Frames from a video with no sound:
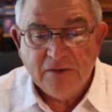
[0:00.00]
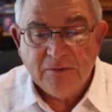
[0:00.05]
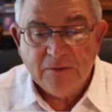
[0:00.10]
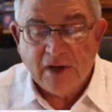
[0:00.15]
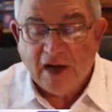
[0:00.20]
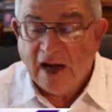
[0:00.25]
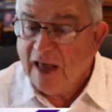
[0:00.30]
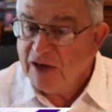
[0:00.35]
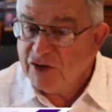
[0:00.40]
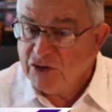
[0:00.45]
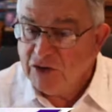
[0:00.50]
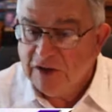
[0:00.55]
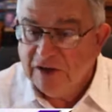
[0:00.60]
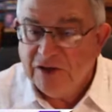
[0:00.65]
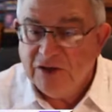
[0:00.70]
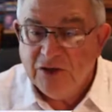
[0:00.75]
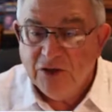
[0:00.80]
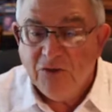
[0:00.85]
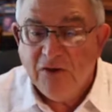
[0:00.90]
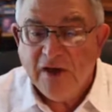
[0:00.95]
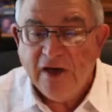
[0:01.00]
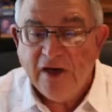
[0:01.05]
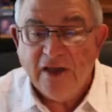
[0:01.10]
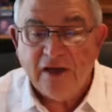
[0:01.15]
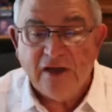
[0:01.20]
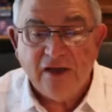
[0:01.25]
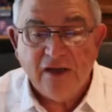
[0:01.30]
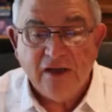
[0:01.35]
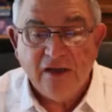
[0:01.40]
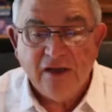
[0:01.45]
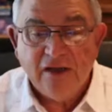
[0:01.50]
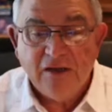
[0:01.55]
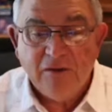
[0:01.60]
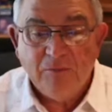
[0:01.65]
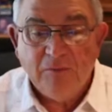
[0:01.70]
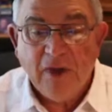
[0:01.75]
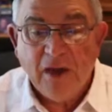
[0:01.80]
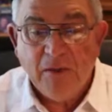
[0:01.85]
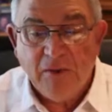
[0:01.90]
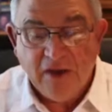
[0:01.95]
but actually doing it
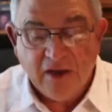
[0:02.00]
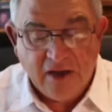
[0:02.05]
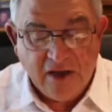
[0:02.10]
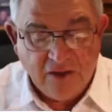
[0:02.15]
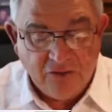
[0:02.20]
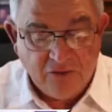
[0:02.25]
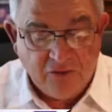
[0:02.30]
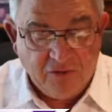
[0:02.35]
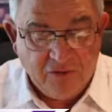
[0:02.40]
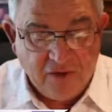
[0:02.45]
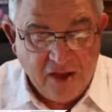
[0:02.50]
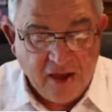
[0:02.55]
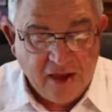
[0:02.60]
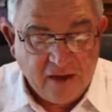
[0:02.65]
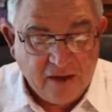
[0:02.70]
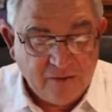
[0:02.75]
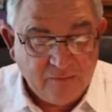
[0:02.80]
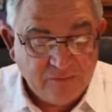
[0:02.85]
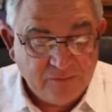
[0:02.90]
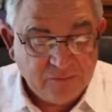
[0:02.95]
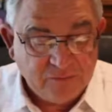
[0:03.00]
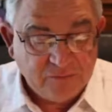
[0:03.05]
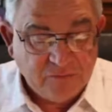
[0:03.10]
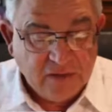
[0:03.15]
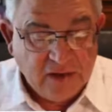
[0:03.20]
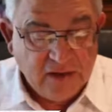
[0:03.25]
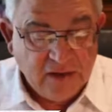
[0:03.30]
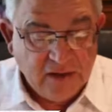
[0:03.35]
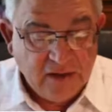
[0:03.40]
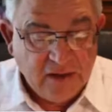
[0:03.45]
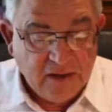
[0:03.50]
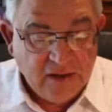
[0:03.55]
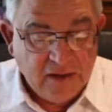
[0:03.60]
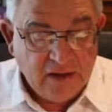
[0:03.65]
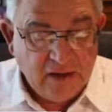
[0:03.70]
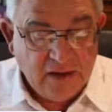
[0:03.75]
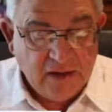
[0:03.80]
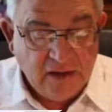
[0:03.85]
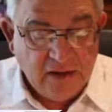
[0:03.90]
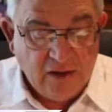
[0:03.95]
may be another thing.
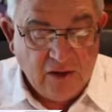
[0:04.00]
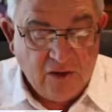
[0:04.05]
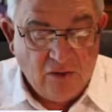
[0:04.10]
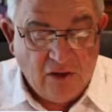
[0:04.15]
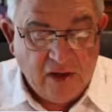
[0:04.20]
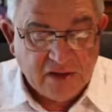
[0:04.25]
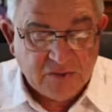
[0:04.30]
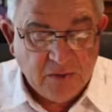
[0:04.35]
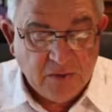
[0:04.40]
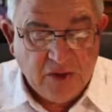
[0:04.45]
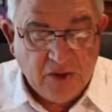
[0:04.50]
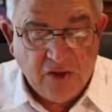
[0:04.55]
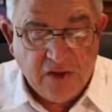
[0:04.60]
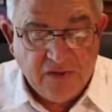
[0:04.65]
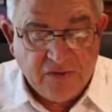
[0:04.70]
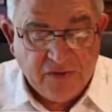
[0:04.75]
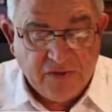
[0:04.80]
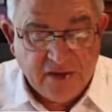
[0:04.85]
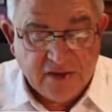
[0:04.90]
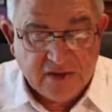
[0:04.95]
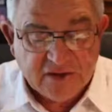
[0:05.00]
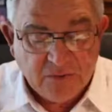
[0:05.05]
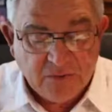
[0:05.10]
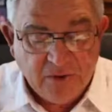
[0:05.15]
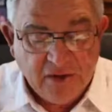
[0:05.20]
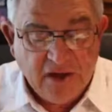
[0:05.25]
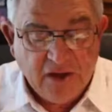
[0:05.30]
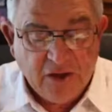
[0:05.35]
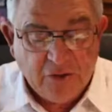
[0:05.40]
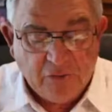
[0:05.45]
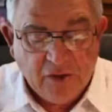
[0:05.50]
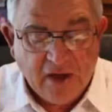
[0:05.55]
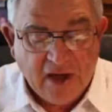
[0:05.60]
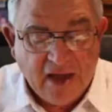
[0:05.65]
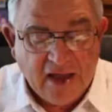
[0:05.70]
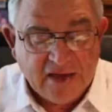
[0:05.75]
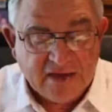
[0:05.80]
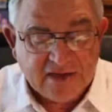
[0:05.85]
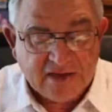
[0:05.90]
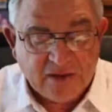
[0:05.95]
As we look at this, we need to
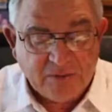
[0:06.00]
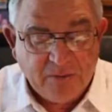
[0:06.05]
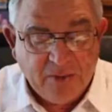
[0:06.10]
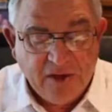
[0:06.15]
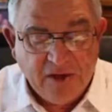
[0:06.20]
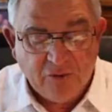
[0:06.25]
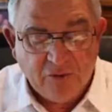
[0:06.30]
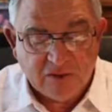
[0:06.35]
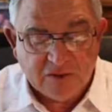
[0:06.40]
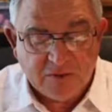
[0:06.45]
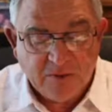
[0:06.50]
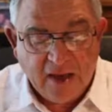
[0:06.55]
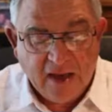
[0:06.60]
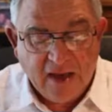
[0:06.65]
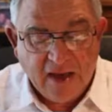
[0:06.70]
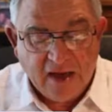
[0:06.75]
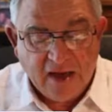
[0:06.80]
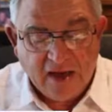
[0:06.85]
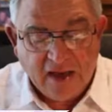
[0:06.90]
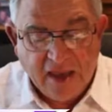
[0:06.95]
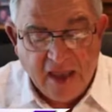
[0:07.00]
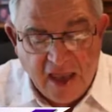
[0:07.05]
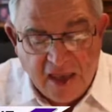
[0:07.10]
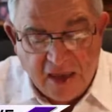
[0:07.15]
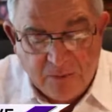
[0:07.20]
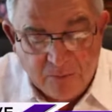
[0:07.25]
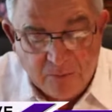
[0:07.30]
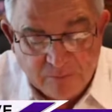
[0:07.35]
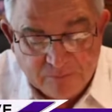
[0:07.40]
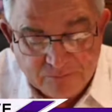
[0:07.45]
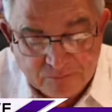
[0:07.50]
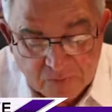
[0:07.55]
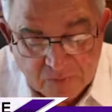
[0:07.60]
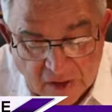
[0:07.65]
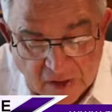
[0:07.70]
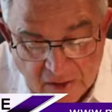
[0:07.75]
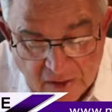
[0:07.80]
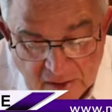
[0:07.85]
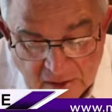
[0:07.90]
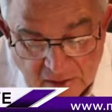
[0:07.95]
realize that Peter was playing a game.
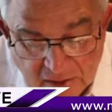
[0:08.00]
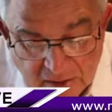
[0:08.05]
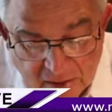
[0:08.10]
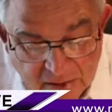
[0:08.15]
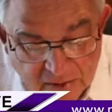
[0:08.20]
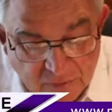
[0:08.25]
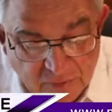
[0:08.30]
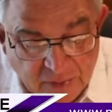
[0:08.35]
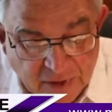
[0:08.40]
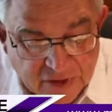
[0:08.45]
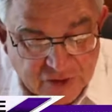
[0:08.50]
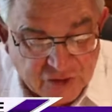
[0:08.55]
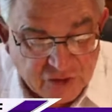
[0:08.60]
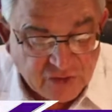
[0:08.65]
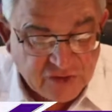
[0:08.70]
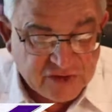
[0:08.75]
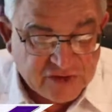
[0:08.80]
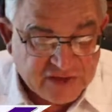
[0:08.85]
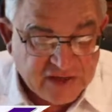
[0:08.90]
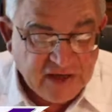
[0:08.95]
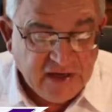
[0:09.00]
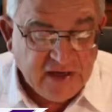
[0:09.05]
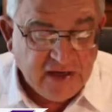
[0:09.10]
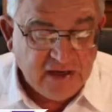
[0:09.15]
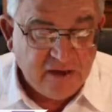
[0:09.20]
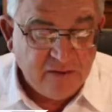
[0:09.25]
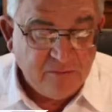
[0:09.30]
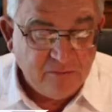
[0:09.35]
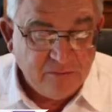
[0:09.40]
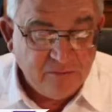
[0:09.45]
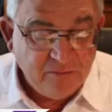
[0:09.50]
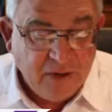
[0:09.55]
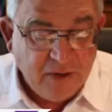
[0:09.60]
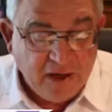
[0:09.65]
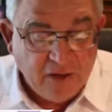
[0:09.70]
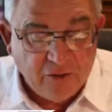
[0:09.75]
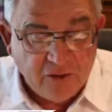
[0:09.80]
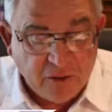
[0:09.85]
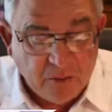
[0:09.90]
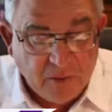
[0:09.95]
Picture the scene.
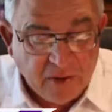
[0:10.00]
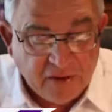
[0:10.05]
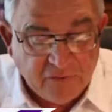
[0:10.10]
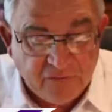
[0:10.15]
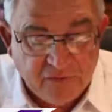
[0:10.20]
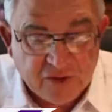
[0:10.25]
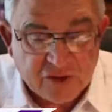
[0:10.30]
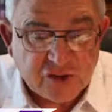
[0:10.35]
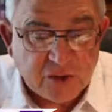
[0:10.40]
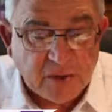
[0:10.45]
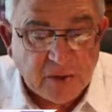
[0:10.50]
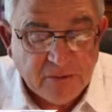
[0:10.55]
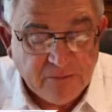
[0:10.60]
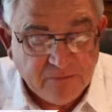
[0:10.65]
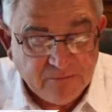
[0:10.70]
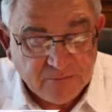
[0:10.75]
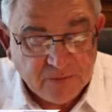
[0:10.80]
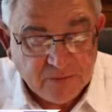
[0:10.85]
Peter, the big fisherman,